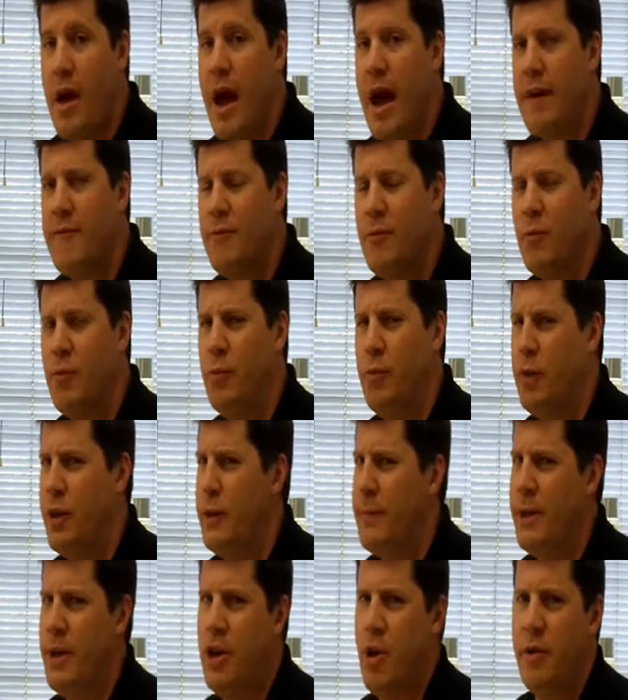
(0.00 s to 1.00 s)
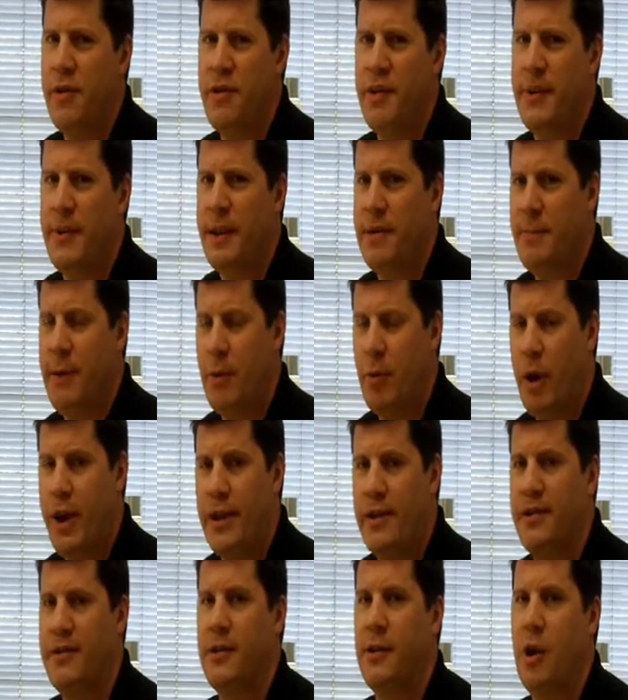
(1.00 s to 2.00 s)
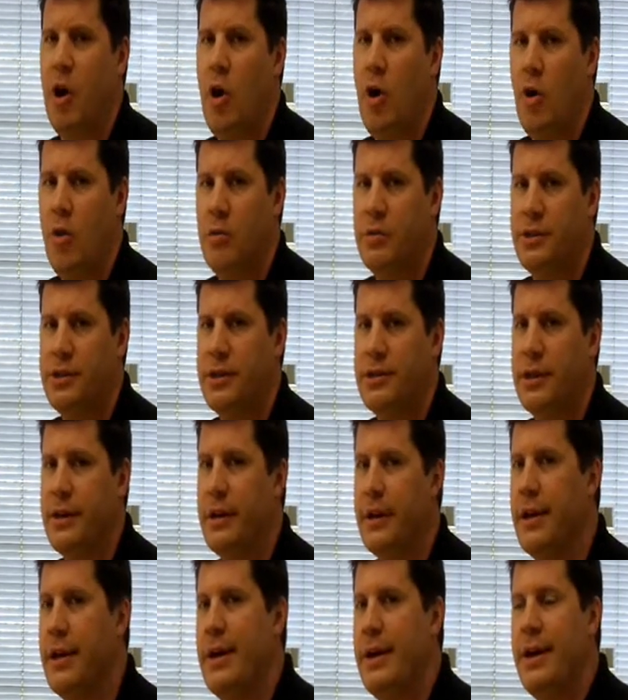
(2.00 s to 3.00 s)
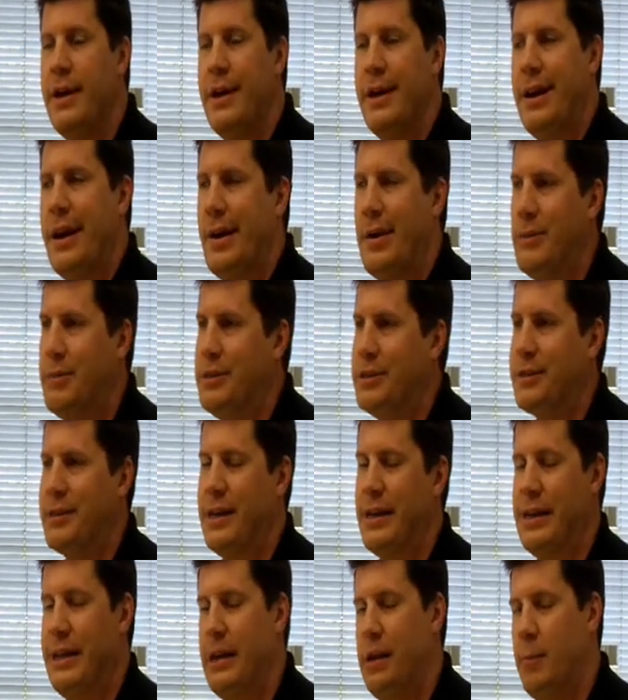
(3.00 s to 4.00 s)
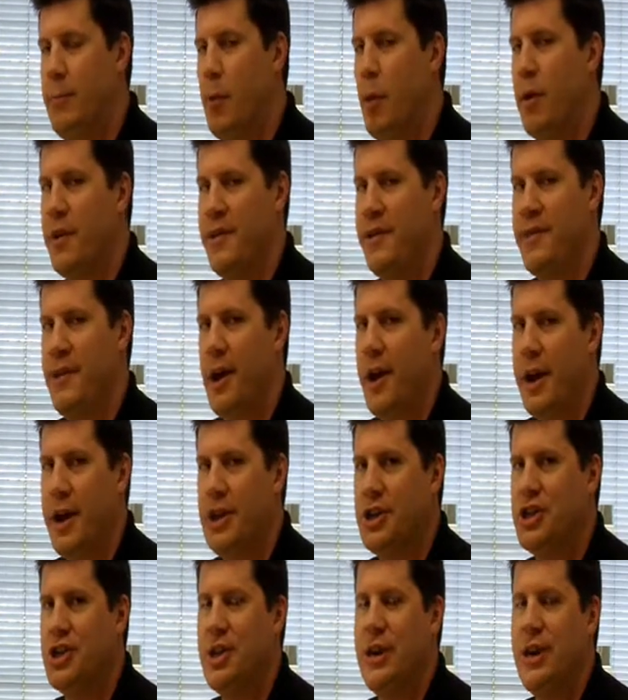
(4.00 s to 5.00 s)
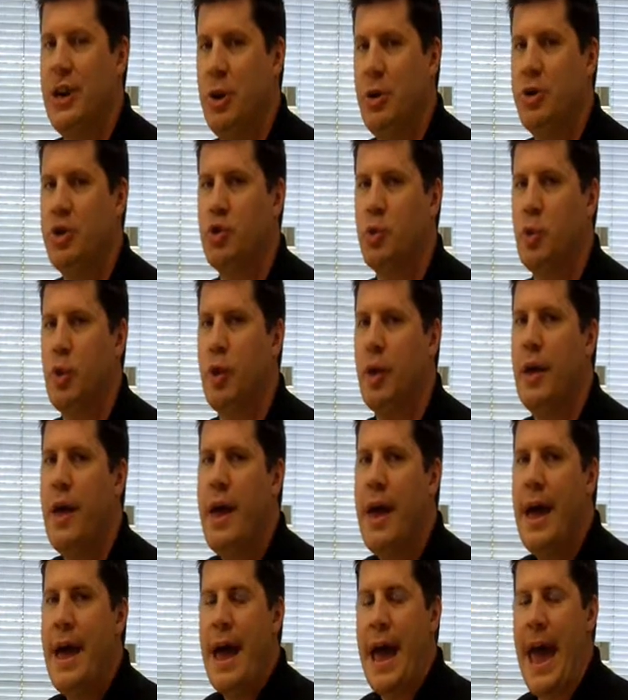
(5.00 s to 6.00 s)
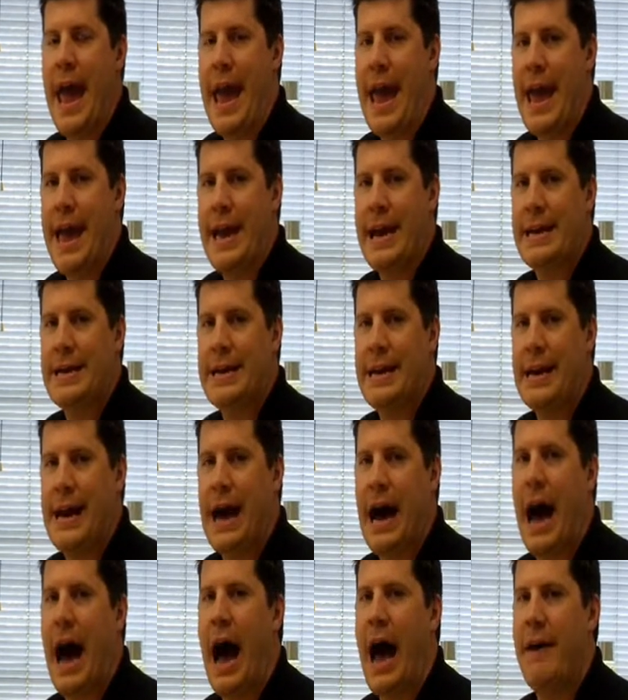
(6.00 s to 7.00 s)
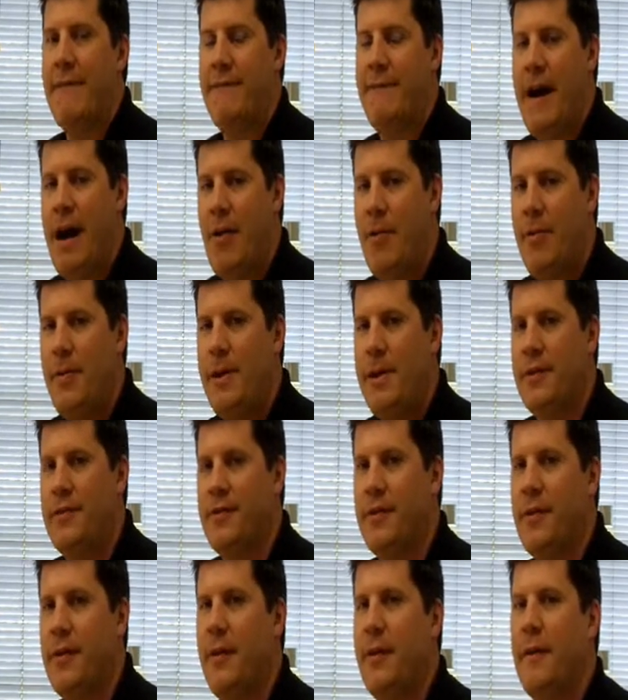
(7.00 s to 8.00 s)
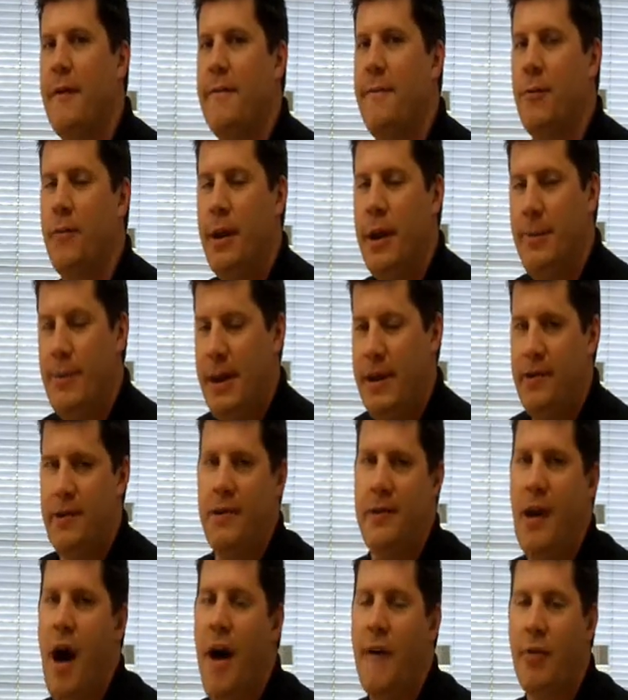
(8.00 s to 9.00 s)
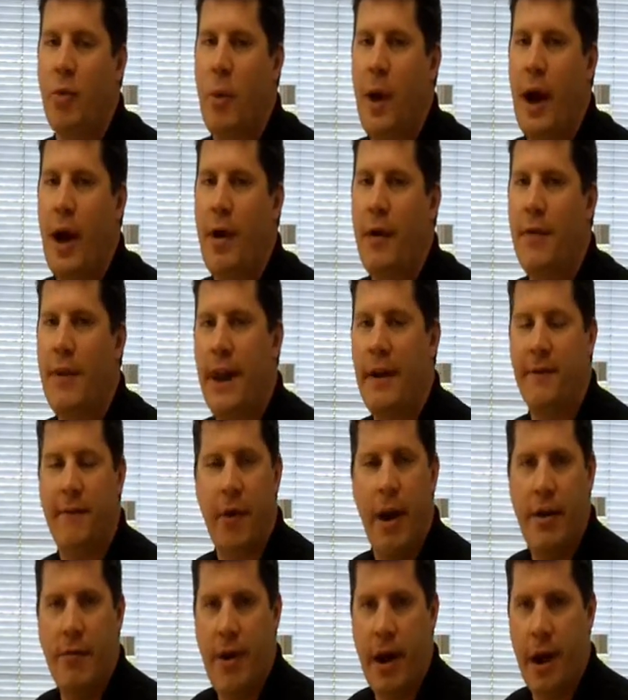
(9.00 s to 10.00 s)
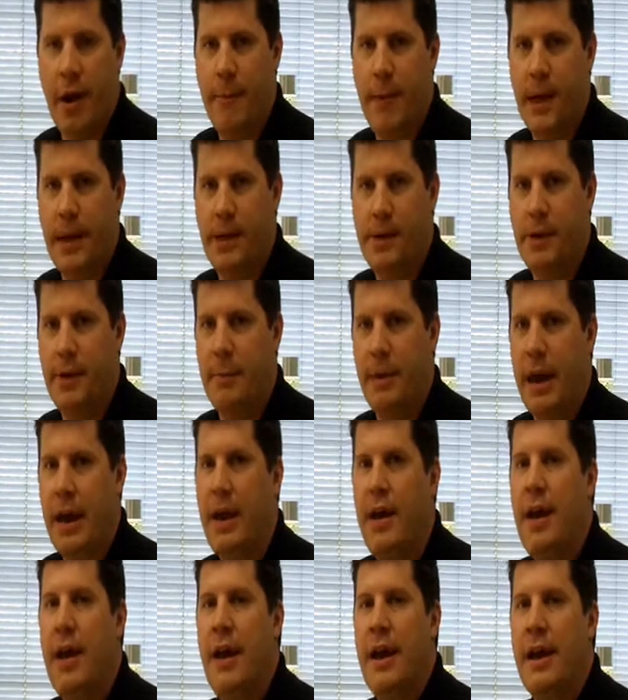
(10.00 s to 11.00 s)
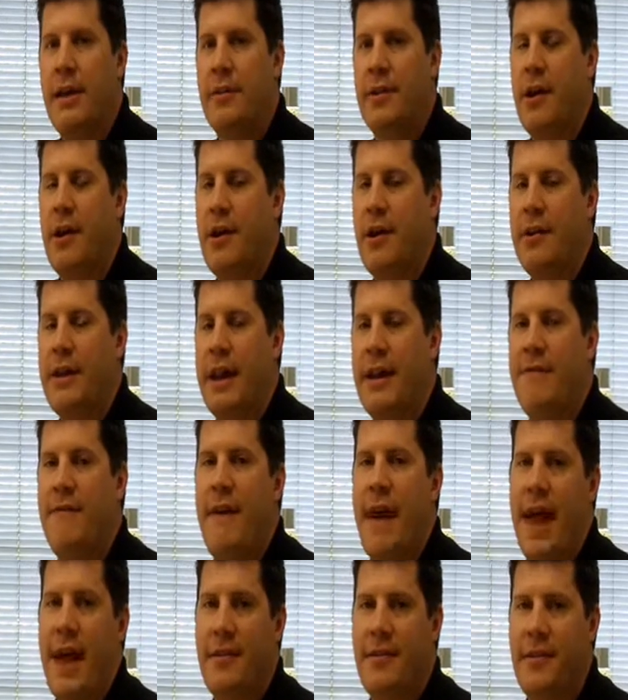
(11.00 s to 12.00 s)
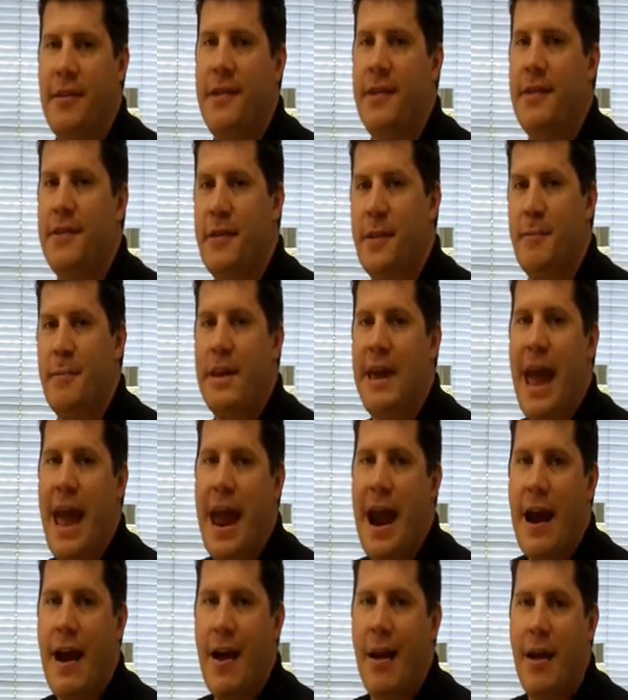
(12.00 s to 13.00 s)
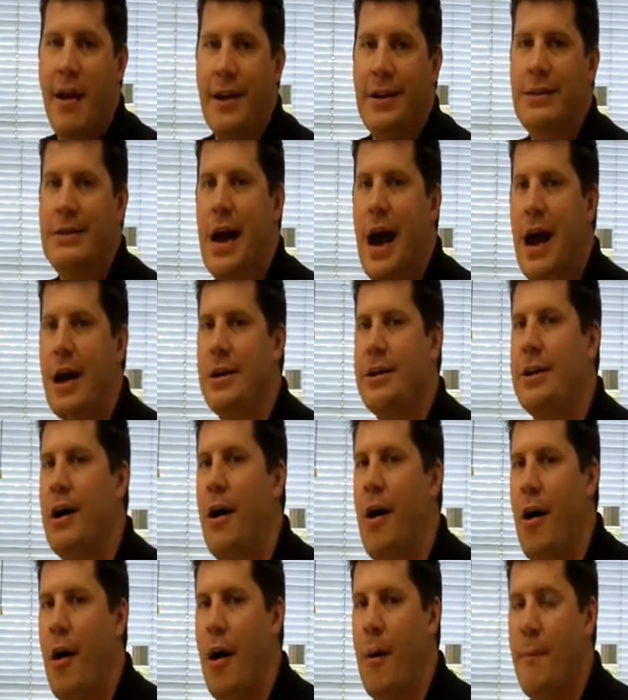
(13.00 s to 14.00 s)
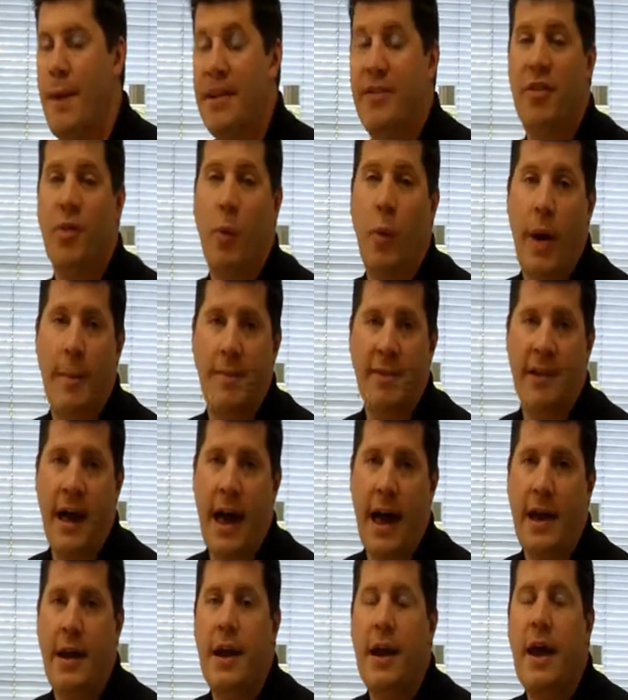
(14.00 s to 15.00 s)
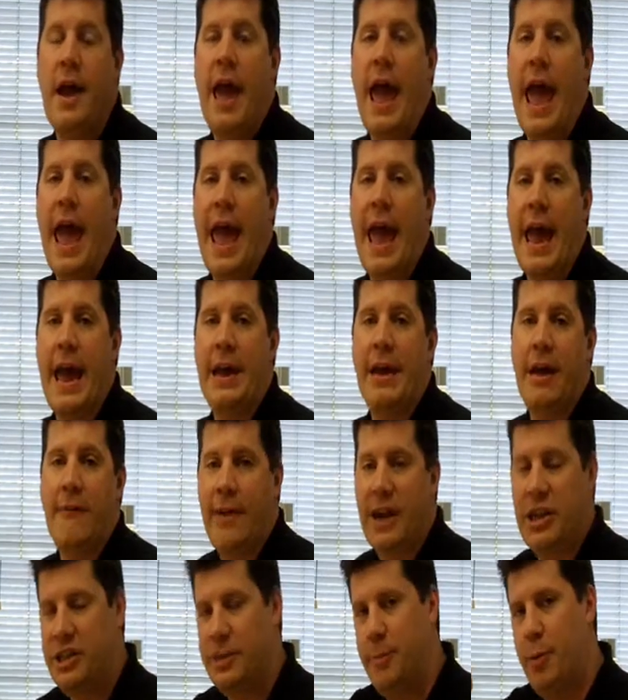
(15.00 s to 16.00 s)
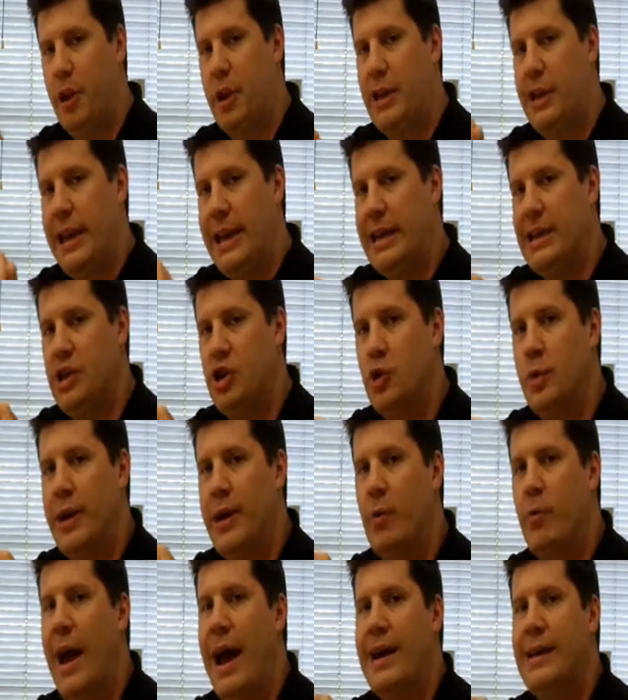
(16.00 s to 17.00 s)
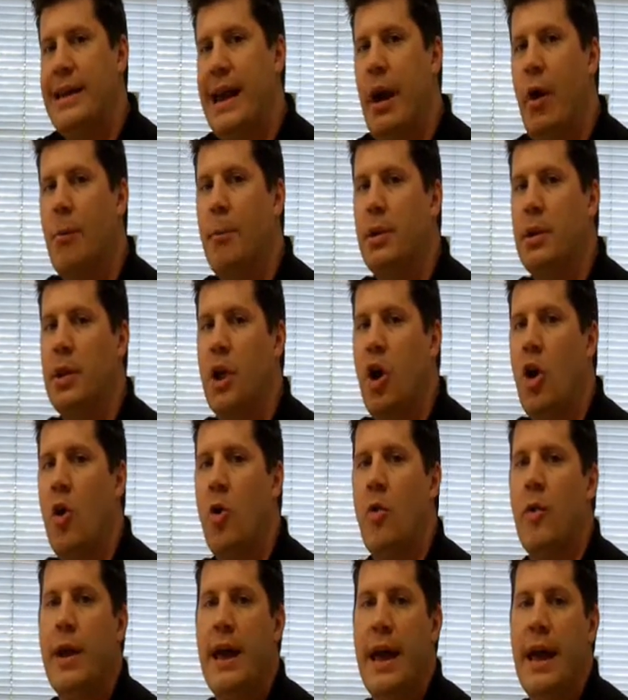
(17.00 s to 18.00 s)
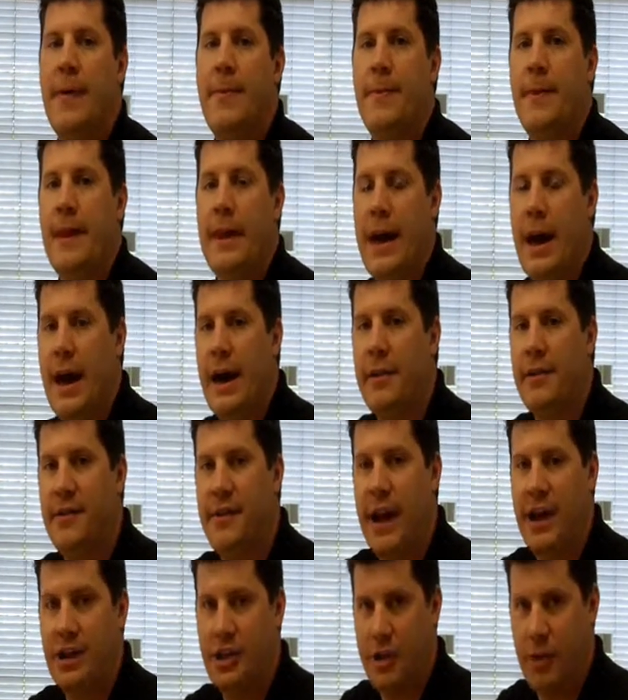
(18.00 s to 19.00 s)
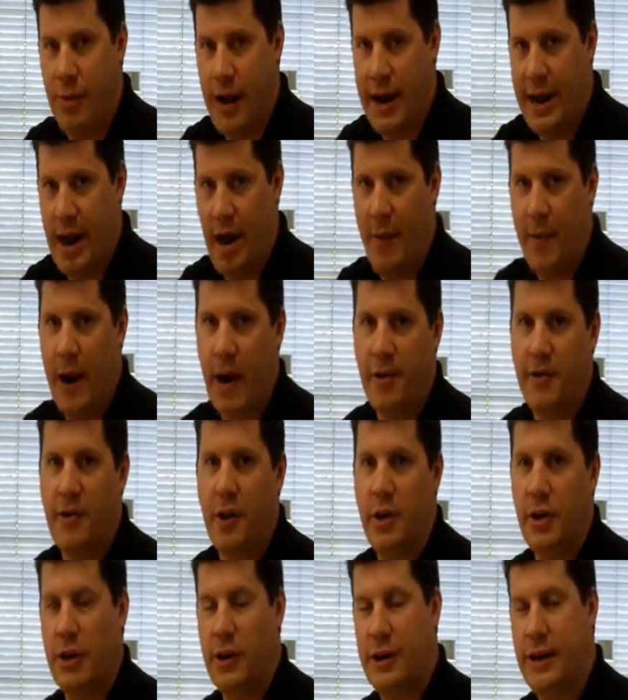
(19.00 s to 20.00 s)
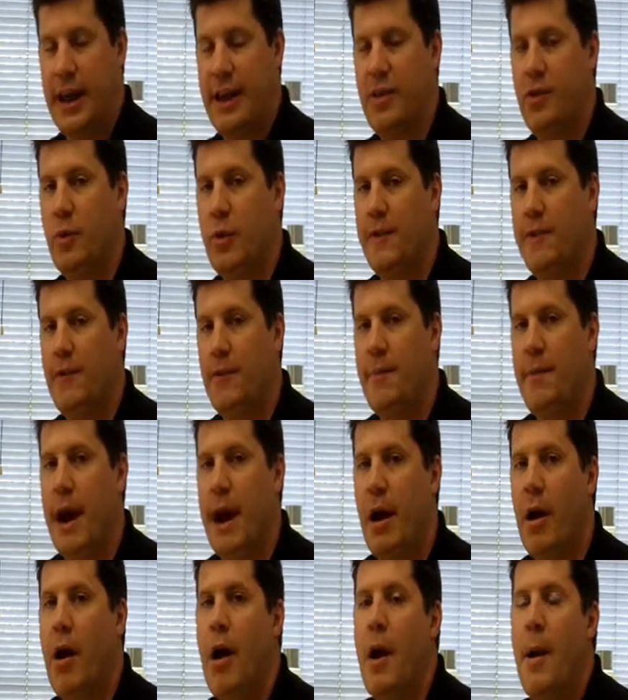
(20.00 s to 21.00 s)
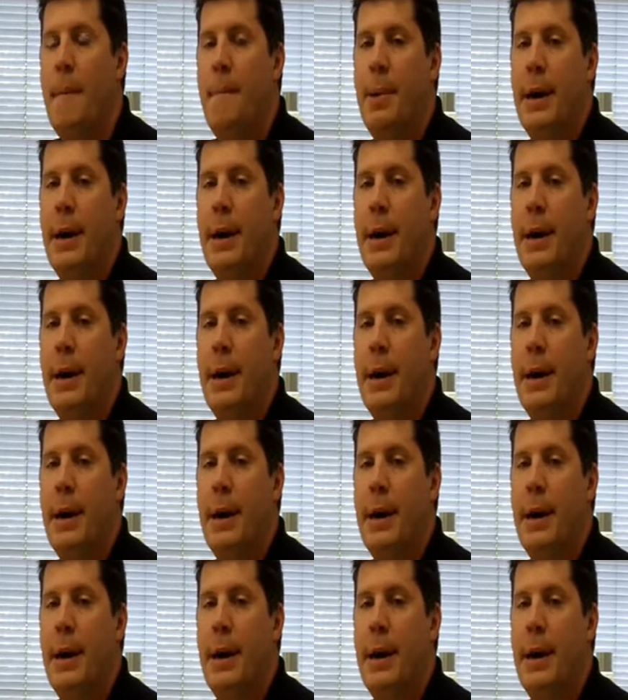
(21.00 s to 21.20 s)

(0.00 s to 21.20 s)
I've really been noticing that it's been running slow, just a little more sluggish than usual, and I found this free piece of software that a friend recommended to me. It's called advancedsystemcare.com. That's the website, and I've actually put a link to it right down below in the section right down there, so you can get to it from there.